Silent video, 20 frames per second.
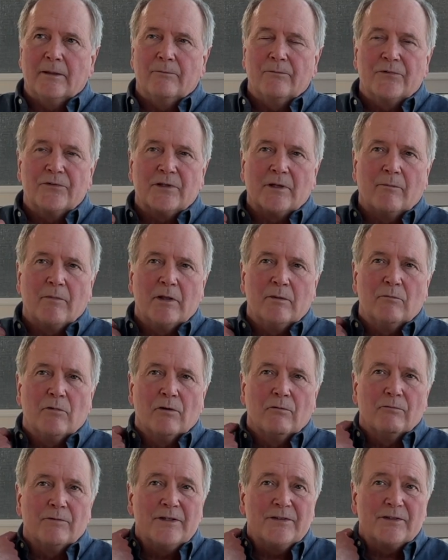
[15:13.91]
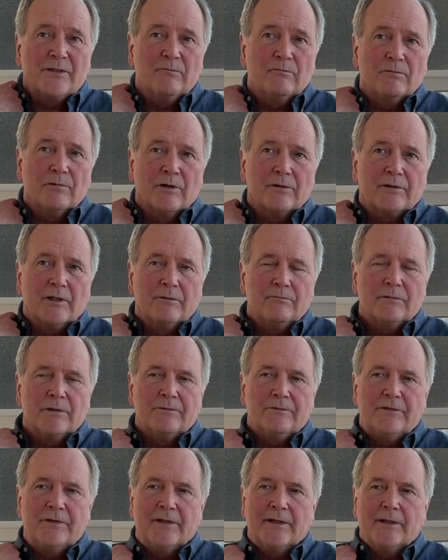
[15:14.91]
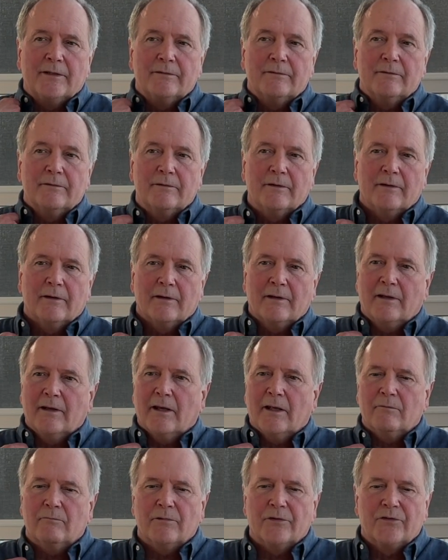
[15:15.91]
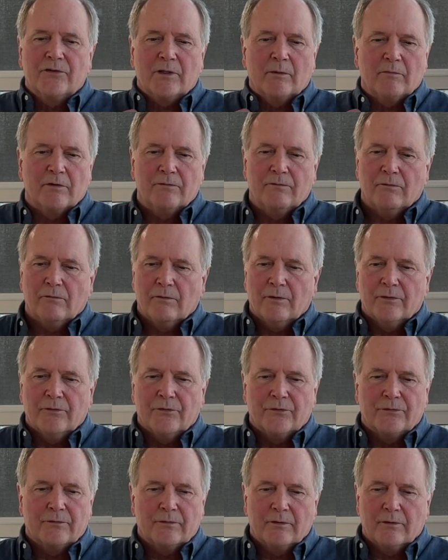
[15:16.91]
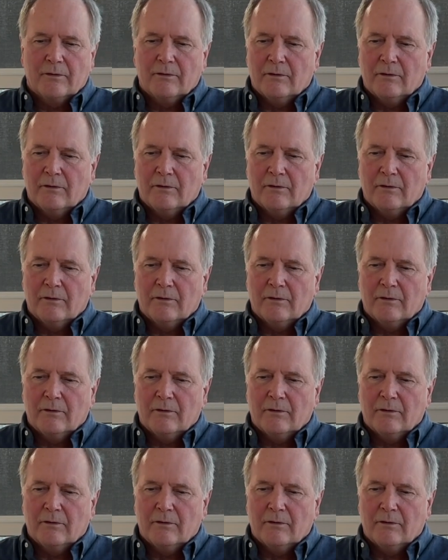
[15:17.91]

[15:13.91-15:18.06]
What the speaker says: some of the more recent work that we've done, again with semaphorins,